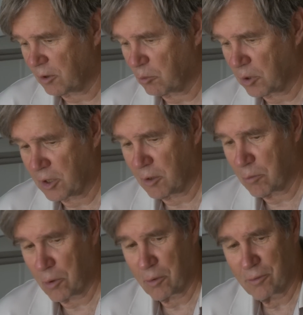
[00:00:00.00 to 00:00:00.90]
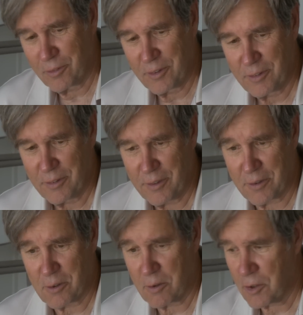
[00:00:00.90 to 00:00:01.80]
You know, recover
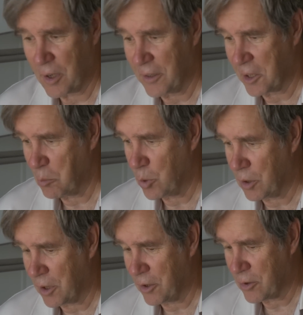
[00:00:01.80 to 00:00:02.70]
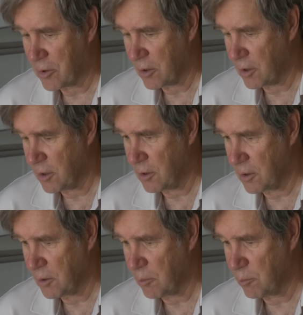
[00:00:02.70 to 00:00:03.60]
its sailing abilities and
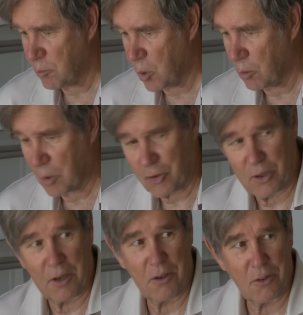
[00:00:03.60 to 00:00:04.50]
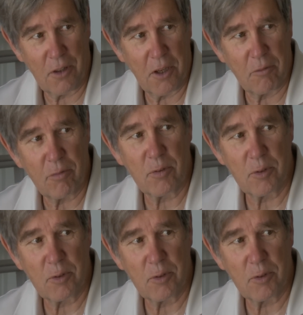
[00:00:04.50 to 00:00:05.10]
uh, you know, extend its life.